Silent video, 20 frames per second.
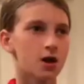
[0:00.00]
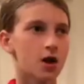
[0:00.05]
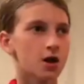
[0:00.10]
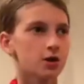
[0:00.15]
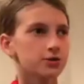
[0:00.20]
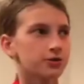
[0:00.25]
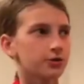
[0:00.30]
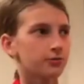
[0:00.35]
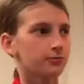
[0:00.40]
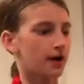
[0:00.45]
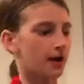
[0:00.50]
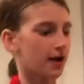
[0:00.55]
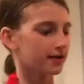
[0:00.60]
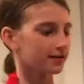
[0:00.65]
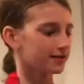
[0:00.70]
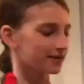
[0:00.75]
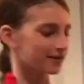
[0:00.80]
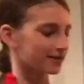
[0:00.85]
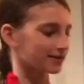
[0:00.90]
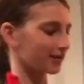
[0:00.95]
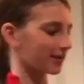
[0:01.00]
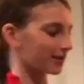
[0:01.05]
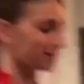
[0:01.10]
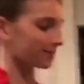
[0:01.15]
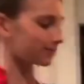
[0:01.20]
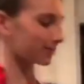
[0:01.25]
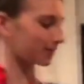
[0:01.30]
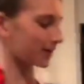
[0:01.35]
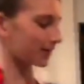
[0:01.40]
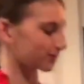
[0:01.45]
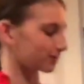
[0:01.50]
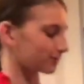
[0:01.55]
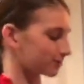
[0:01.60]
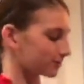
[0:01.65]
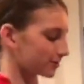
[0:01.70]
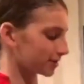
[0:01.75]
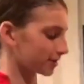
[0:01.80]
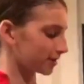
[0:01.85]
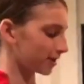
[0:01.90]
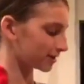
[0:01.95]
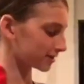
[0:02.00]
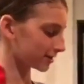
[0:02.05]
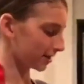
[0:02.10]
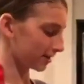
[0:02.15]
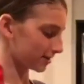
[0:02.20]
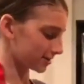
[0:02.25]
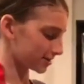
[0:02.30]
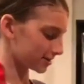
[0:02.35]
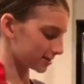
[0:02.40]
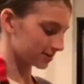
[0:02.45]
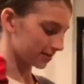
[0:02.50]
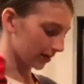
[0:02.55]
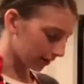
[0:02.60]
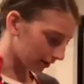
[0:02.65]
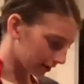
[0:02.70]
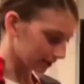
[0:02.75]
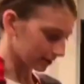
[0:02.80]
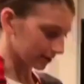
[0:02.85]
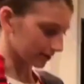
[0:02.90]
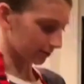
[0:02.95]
So my thing kind of like got kind of stuck in the